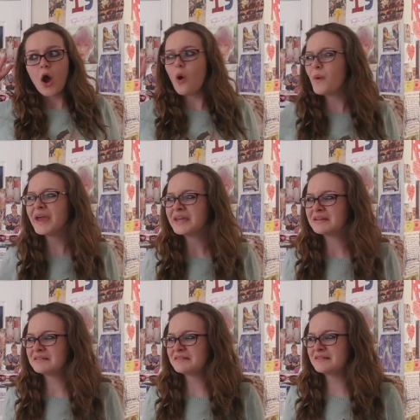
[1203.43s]
Oh, wait!
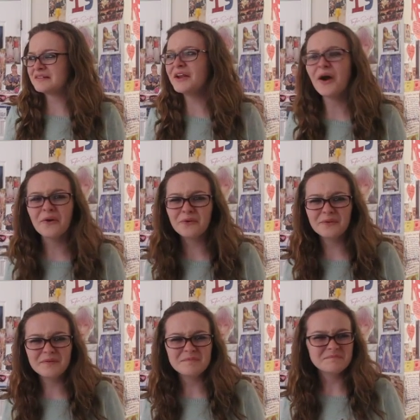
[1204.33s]
No!
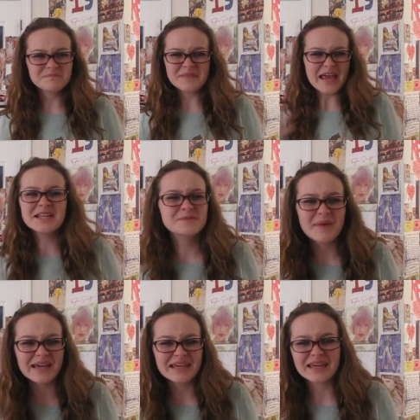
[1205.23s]
It's
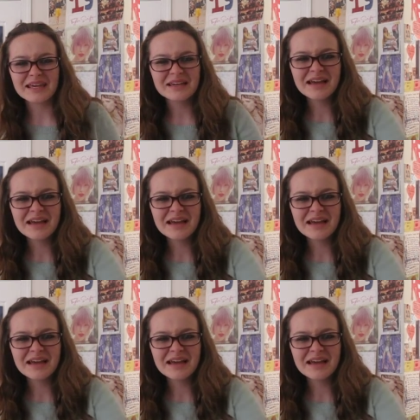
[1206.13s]
Becky!